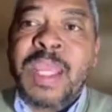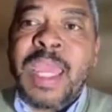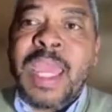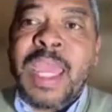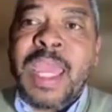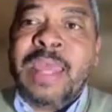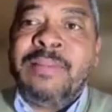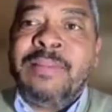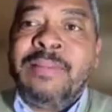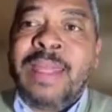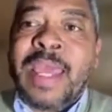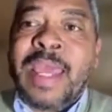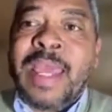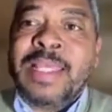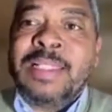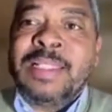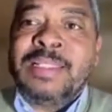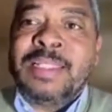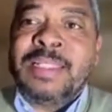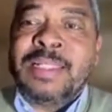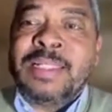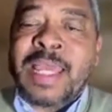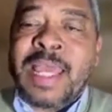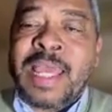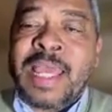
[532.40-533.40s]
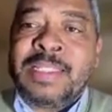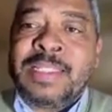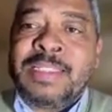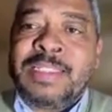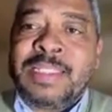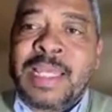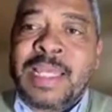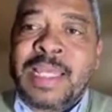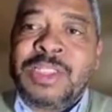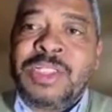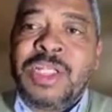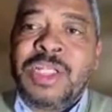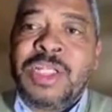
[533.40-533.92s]
And as
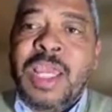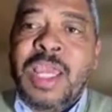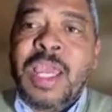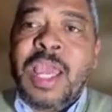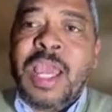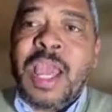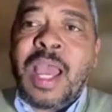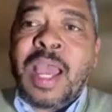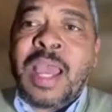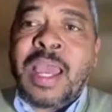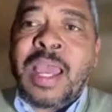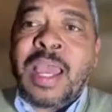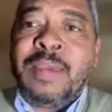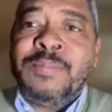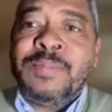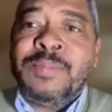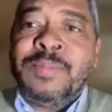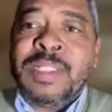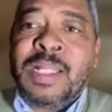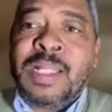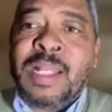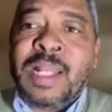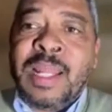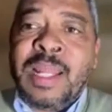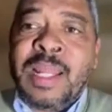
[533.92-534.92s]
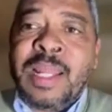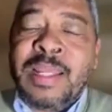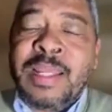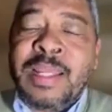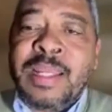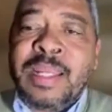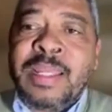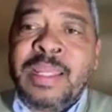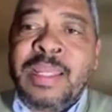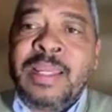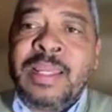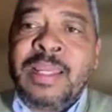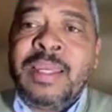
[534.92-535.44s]
such, I am
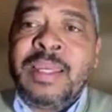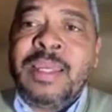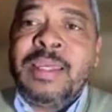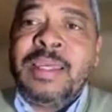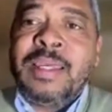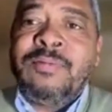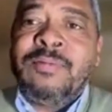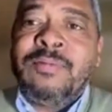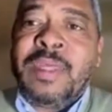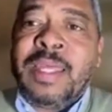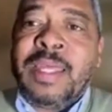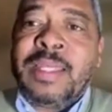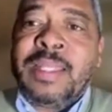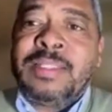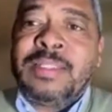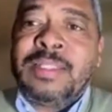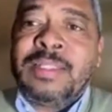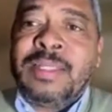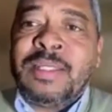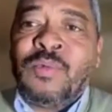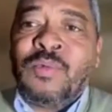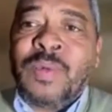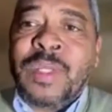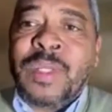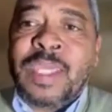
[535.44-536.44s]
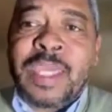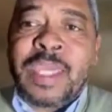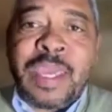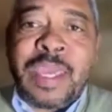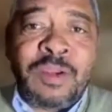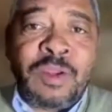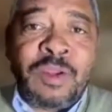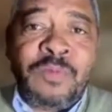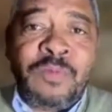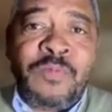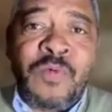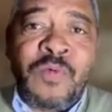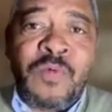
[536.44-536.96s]
declaring that we
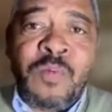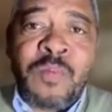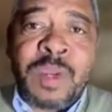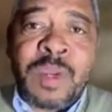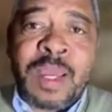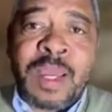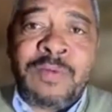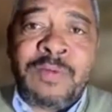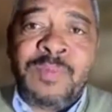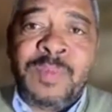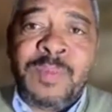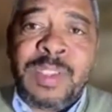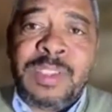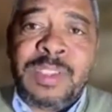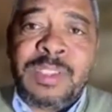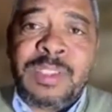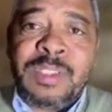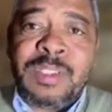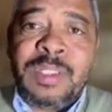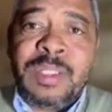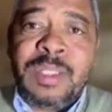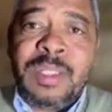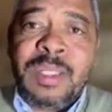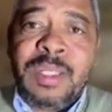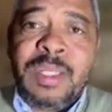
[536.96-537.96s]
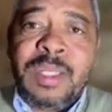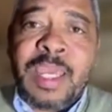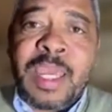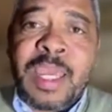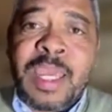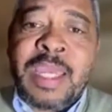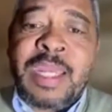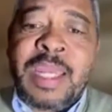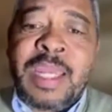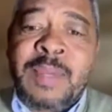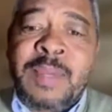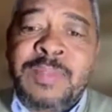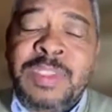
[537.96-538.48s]
cannot form government.
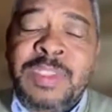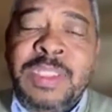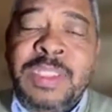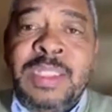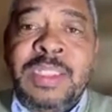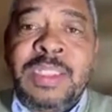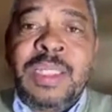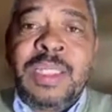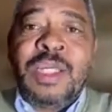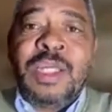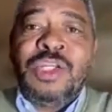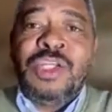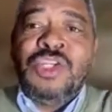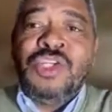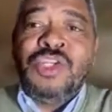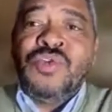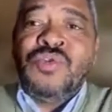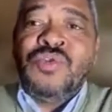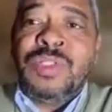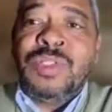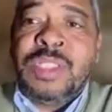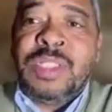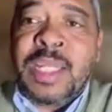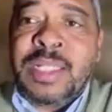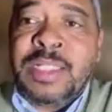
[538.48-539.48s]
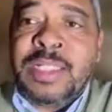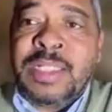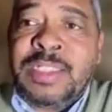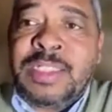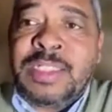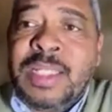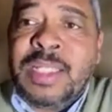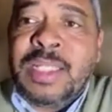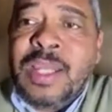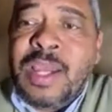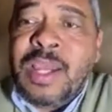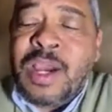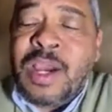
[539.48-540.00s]
And I'm setting a new date
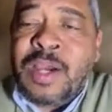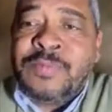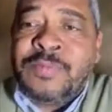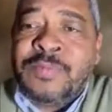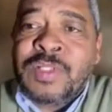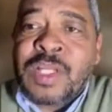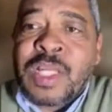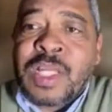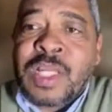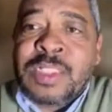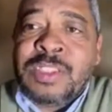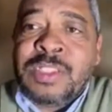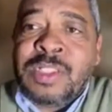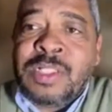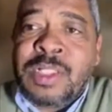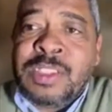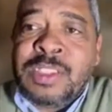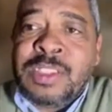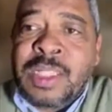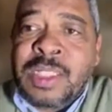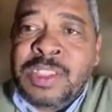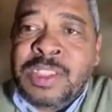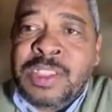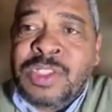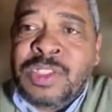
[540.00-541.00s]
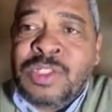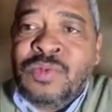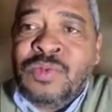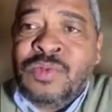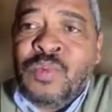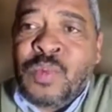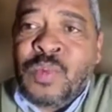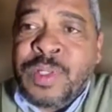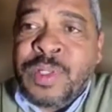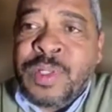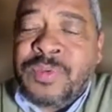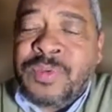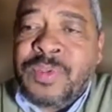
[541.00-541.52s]
after
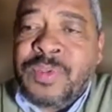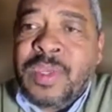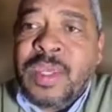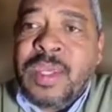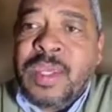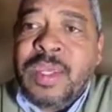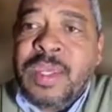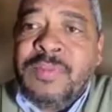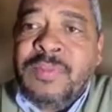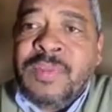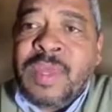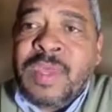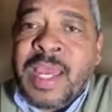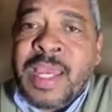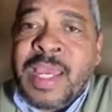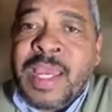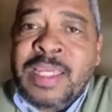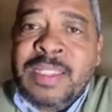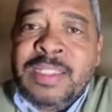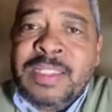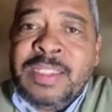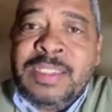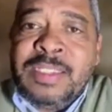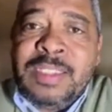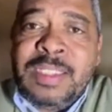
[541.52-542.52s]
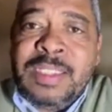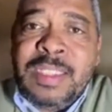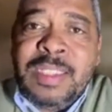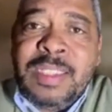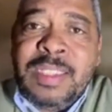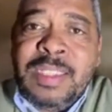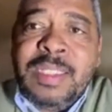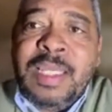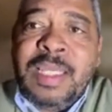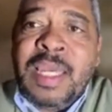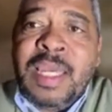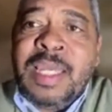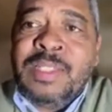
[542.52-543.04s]
consultation with the
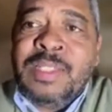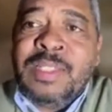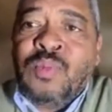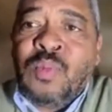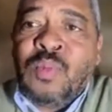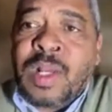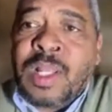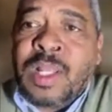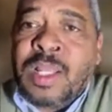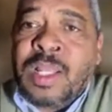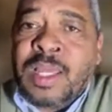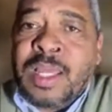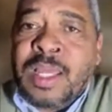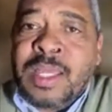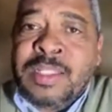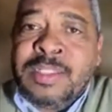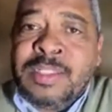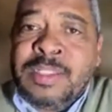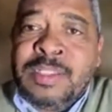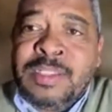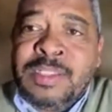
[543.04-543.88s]
IEC as well as the